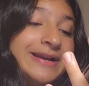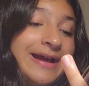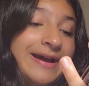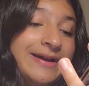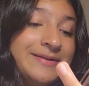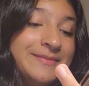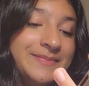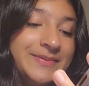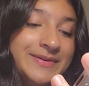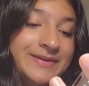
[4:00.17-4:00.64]

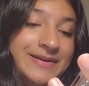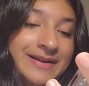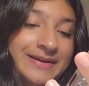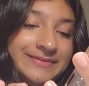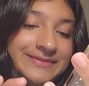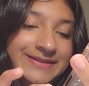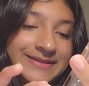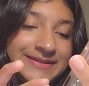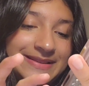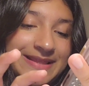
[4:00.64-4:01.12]
how to
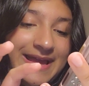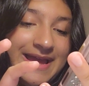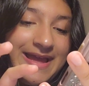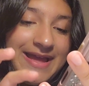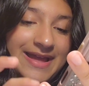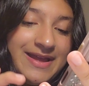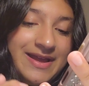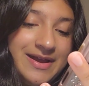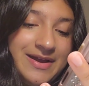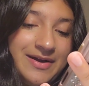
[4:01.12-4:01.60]
pronounce
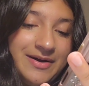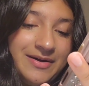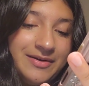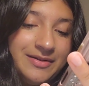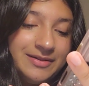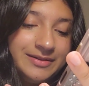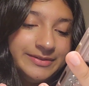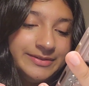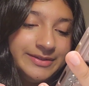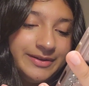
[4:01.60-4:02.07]
that.
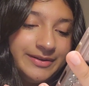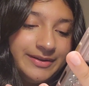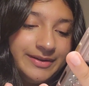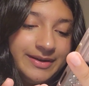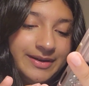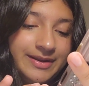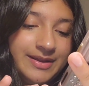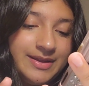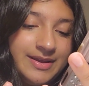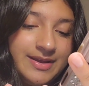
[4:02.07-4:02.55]
Hold
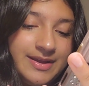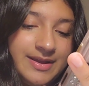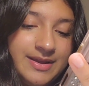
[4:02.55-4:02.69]
on.